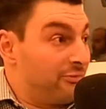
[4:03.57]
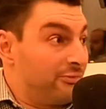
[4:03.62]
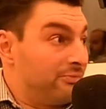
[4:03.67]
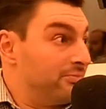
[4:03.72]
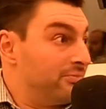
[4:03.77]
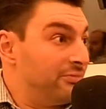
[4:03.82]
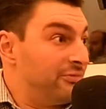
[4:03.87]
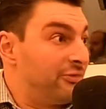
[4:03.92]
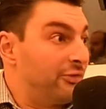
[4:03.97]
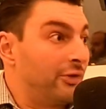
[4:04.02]

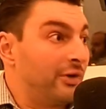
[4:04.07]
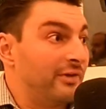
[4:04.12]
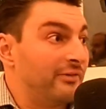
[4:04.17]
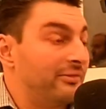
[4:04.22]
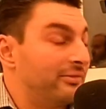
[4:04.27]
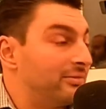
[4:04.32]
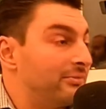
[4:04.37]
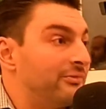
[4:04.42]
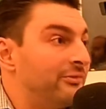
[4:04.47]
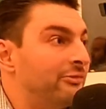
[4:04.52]

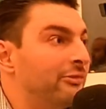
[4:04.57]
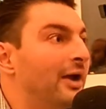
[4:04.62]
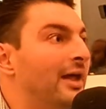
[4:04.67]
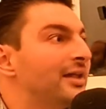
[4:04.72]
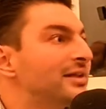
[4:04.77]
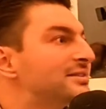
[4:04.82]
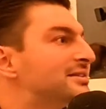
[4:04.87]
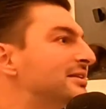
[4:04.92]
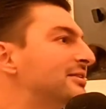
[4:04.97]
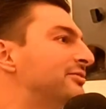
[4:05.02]
for
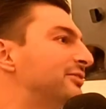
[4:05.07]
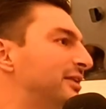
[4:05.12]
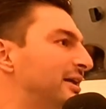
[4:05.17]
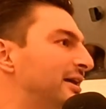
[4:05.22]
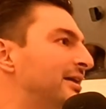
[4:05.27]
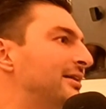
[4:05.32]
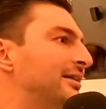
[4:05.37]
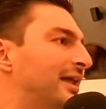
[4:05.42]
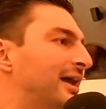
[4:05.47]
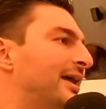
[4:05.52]

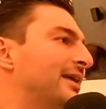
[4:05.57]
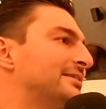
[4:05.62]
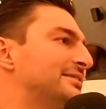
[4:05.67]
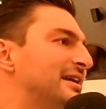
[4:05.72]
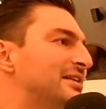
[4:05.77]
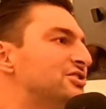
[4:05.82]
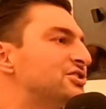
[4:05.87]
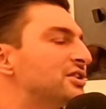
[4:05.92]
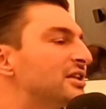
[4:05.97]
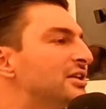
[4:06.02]
relatively, like,
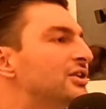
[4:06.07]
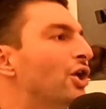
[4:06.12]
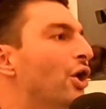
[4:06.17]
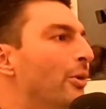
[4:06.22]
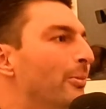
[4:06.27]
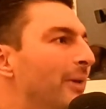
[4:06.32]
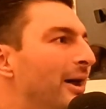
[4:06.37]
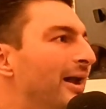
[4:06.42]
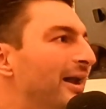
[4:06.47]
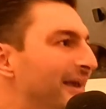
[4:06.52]
essentially no
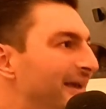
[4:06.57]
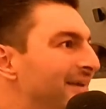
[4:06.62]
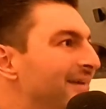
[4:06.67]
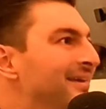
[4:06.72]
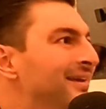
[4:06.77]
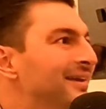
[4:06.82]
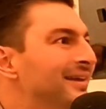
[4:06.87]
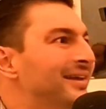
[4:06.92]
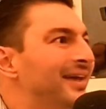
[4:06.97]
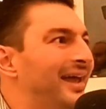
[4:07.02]
money,
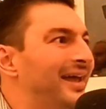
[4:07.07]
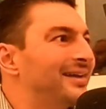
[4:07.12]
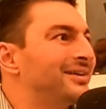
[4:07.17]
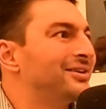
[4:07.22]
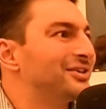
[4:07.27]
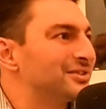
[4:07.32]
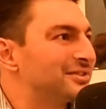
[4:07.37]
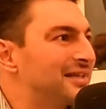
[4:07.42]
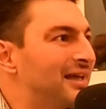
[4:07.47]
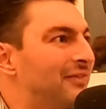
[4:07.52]
and
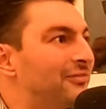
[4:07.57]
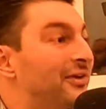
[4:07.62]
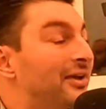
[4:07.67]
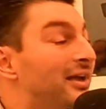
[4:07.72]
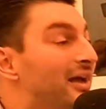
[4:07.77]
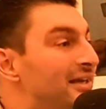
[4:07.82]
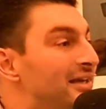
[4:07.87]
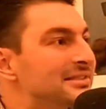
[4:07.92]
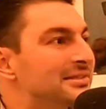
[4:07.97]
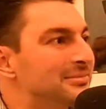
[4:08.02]
yourself, and
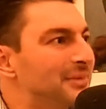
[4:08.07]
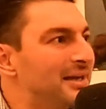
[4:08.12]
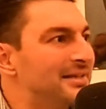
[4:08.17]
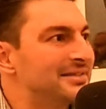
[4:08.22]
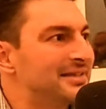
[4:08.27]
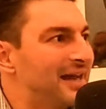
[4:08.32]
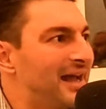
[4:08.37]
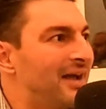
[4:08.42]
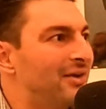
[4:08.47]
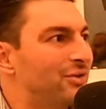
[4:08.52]
customize
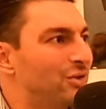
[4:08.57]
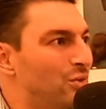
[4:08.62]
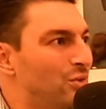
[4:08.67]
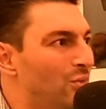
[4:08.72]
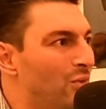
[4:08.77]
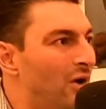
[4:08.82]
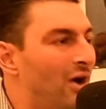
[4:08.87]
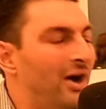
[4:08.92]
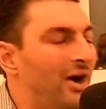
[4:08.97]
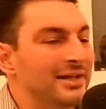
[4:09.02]
it how you
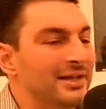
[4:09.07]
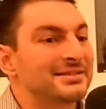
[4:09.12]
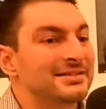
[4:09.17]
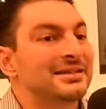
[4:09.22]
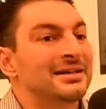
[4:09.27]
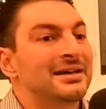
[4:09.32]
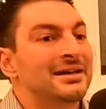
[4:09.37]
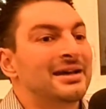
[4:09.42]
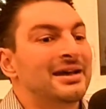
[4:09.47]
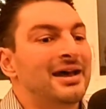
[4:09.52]
want.
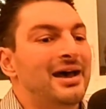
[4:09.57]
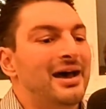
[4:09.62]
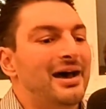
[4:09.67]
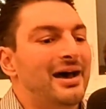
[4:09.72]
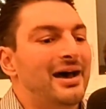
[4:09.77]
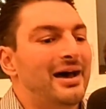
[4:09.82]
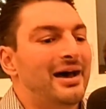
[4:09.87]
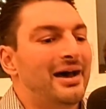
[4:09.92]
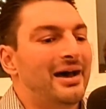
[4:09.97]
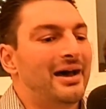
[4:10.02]

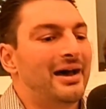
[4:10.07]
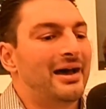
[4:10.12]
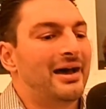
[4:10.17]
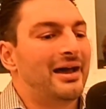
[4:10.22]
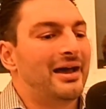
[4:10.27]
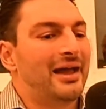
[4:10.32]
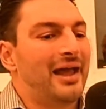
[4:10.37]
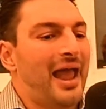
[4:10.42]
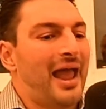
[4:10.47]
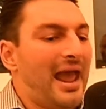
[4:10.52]

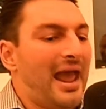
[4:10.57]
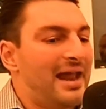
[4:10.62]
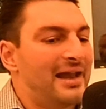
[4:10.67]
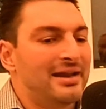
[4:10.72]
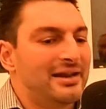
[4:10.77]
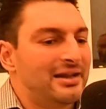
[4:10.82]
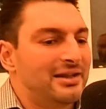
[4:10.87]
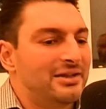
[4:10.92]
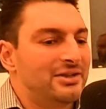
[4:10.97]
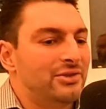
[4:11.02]
And
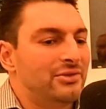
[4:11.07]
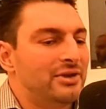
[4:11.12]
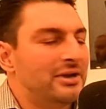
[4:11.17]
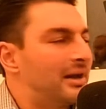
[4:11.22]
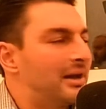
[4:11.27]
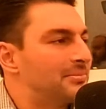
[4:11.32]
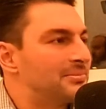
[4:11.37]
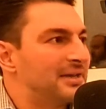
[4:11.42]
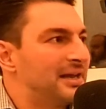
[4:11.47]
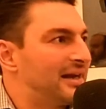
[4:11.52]
you can
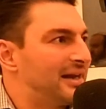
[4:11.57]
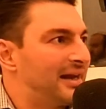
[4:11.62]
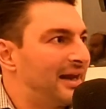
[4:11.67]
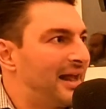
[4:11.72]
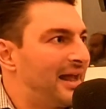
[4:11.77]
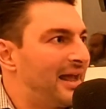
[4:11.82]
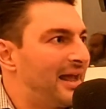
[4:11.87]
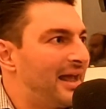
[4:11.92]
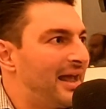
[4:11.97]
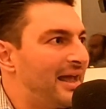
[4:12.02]
update it
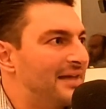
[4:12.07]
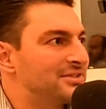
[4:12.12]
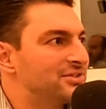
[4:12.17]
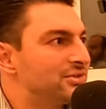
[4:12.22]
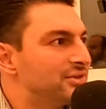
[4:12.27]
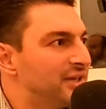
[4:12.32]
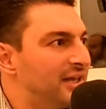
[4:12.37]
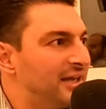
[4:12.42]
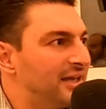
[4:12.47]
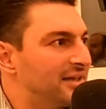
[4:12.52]
as you
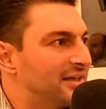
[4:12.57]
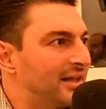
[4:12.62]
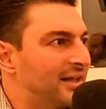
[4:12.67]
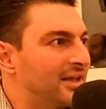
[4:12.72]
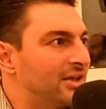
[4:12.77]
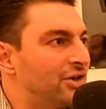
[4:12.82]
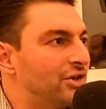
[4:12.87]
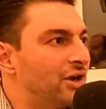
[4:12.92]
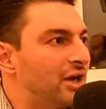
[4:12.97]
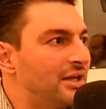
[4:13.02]
need. Like,
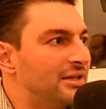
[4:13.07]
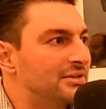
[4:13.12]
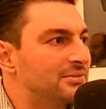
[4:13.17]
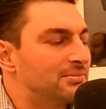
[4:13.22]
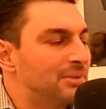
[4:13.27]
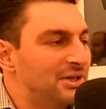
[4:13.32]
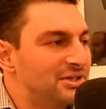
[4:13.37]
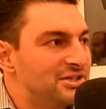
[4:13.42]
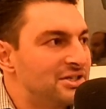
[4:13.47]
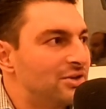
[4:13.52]
you're not
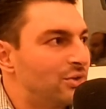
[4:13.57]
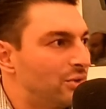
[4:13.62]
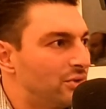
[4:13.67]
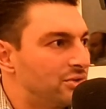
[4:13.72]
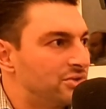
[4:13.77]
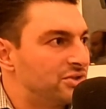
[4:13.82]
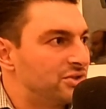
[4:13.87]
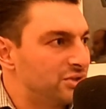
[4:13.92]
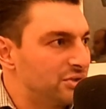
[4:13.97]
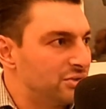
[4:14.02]

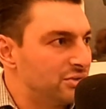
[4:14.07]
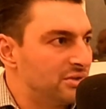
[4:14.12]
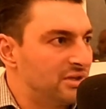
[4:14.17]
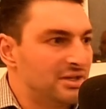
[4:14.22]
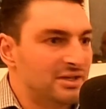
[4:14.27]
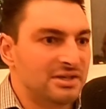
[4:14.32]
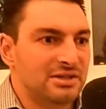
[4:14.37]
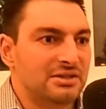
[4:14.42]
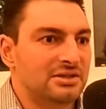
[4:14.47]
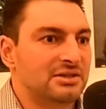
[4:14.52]
pigeonholed to
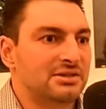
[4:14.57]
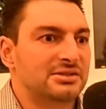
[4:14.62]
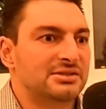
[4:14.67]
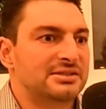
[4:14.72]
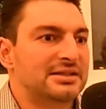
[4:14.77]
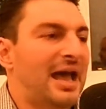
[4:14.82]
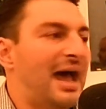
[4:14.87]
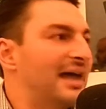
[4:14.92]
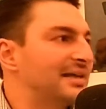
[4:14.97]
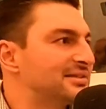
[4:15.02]
the
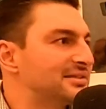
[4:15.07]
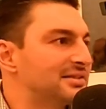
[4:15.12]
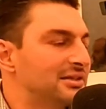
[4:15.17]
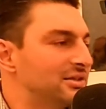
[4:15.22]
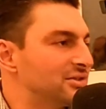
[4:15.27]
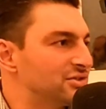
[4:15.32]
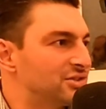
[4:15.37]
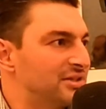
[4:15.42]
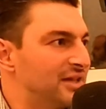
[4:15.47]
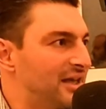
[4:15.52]
SaaS
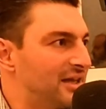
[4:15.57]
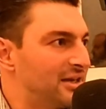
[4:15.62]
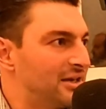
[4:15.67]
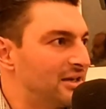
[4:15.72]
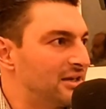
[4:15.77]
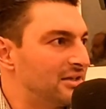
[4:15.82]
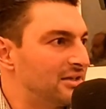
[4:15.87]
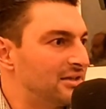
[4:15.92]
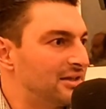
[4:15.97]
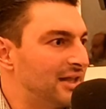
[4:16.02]
solution
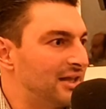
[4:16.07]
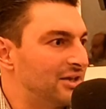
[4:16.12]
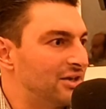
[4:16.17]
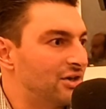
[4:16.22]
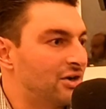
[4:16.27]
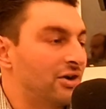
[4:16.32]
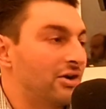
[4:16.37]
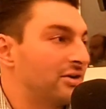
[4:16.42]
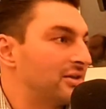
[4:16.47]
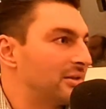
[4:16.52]
that you're
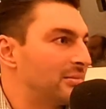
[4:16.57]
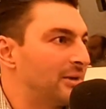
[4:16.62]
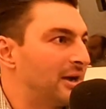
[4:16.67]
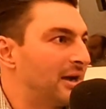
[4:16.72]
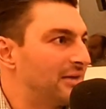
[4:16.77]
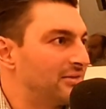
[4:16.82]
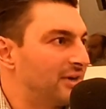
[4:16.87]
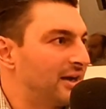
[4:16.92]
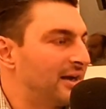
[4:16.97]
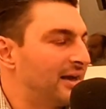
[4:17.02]
currently
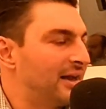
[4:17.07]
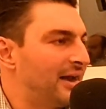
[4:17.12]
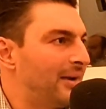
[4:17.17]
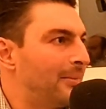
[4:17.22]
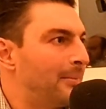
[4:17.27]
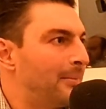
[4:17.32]
buying right now.